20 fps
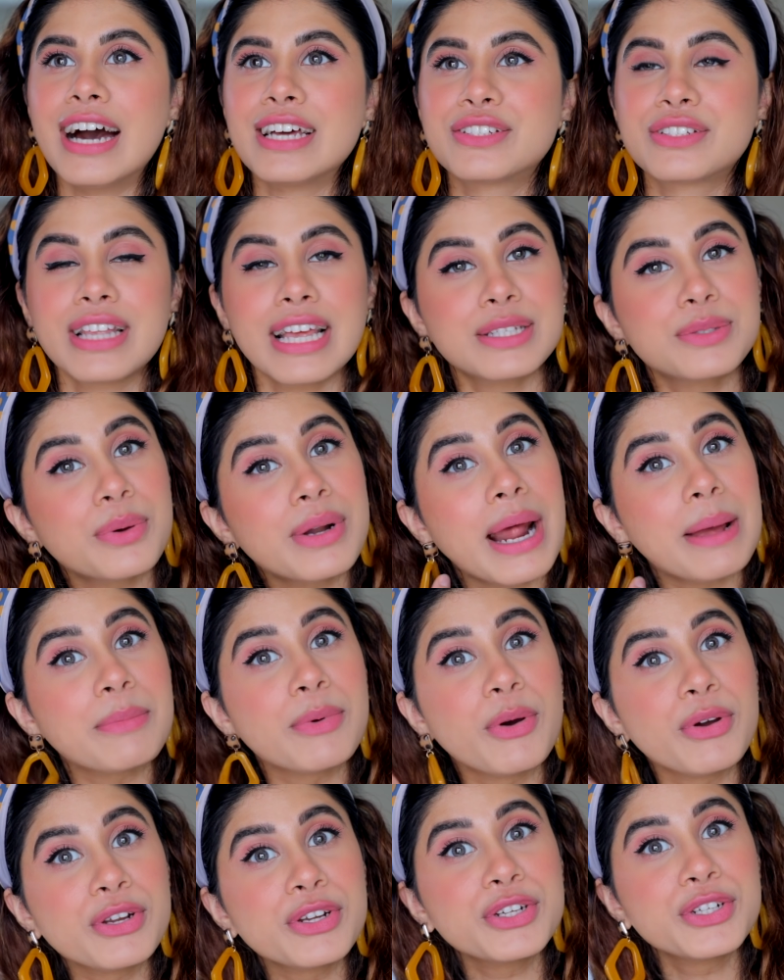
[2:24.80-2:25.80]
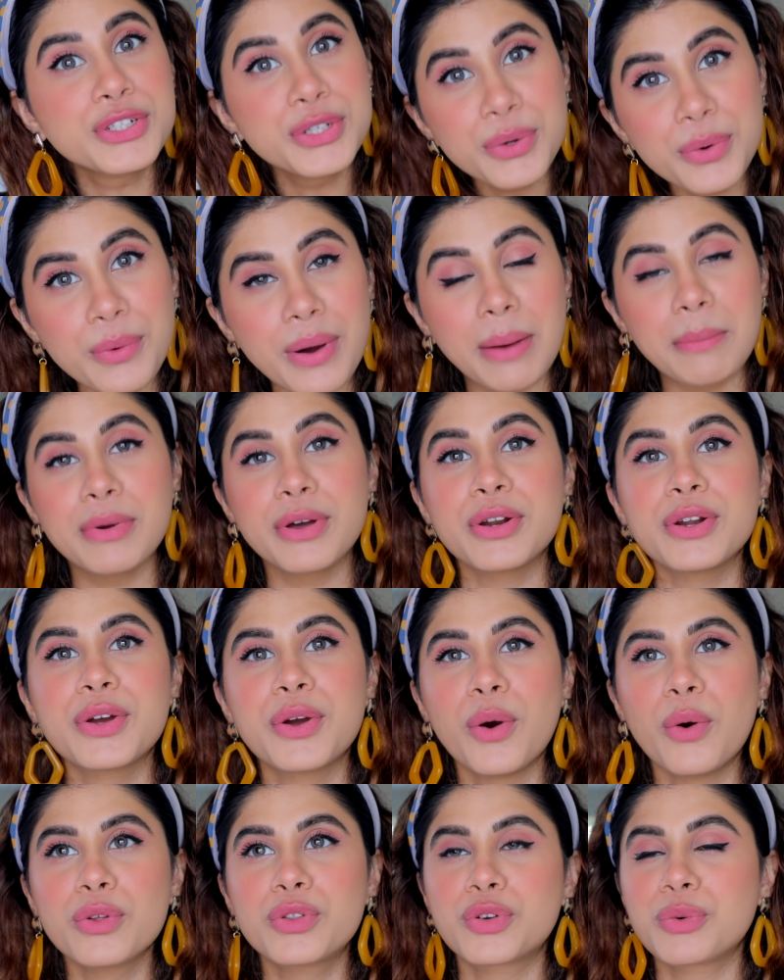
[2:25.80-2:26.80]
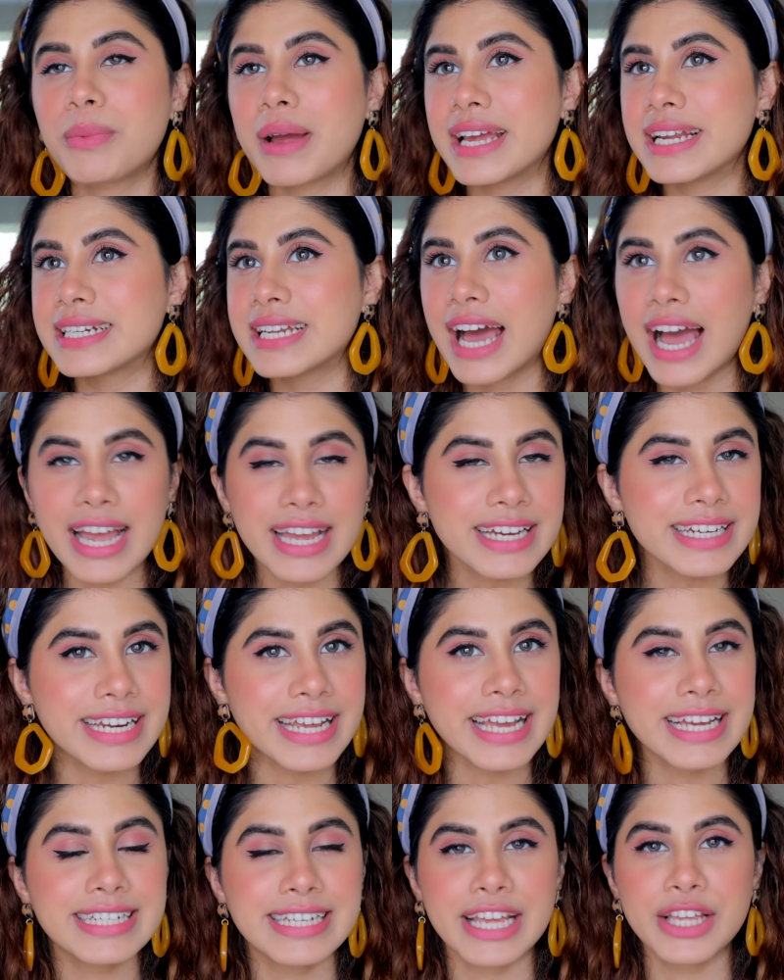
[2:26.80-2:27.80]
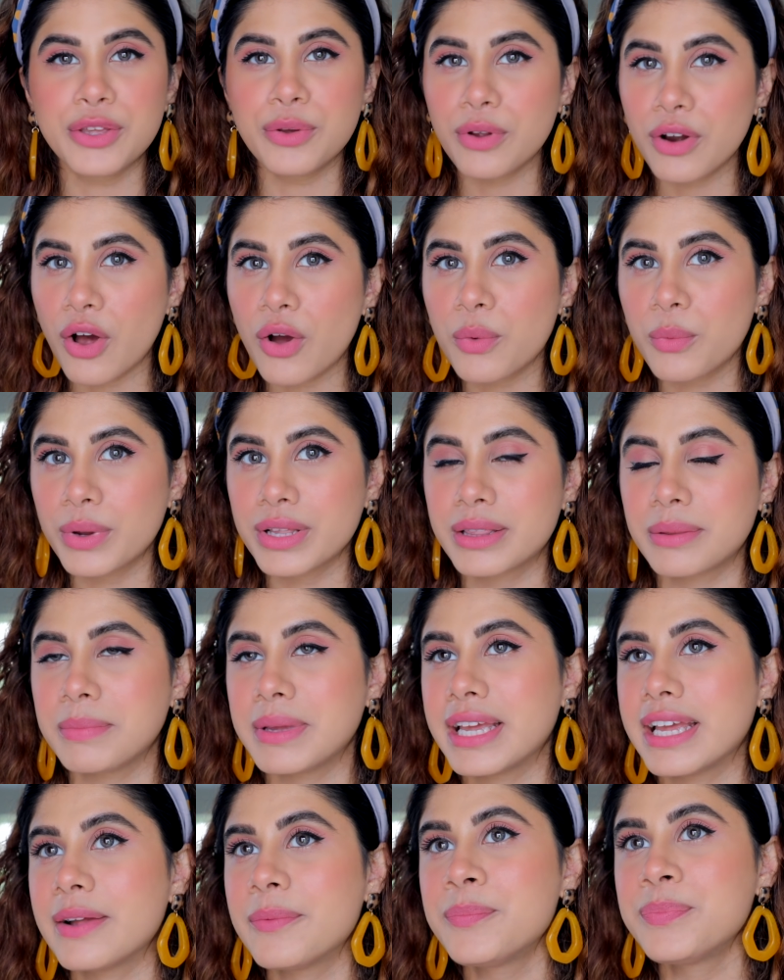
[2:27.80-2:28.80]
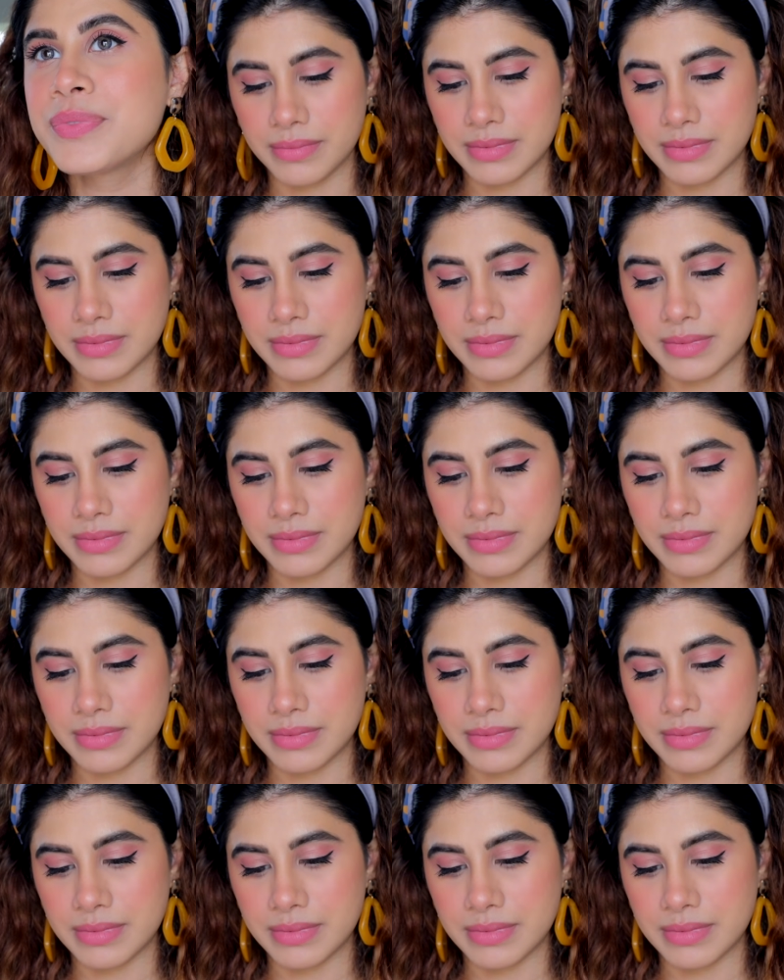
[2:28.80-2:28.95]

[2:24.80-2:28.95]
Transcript: So that's what I'm going to do. I'm gonna go through my entire day, take you along with me.